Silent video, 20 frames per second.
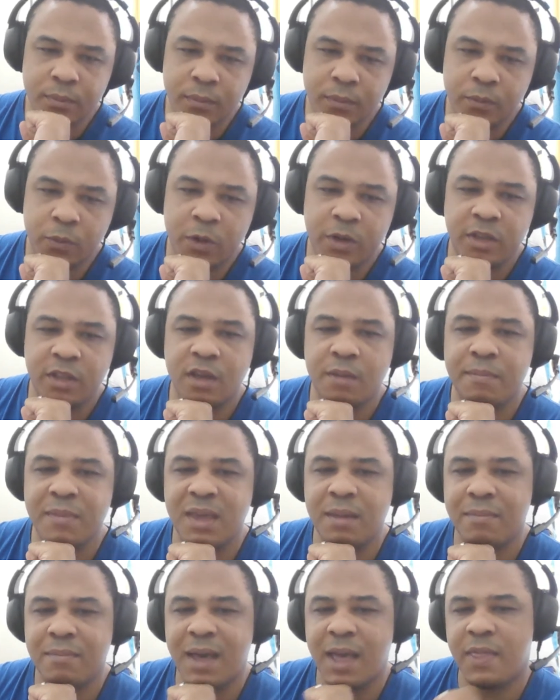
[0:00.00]
what do you
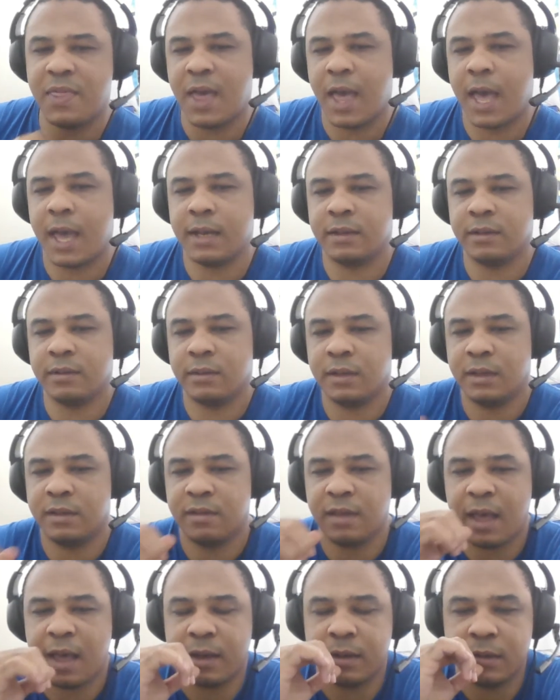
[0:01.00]
mean by that
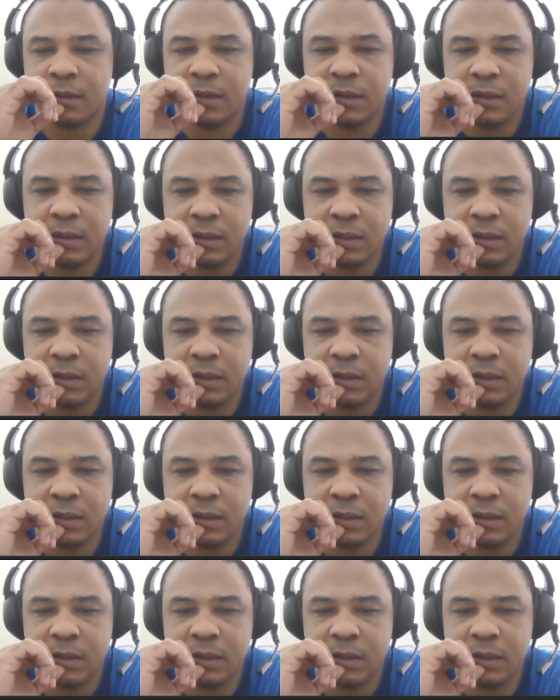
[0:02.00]
exactly?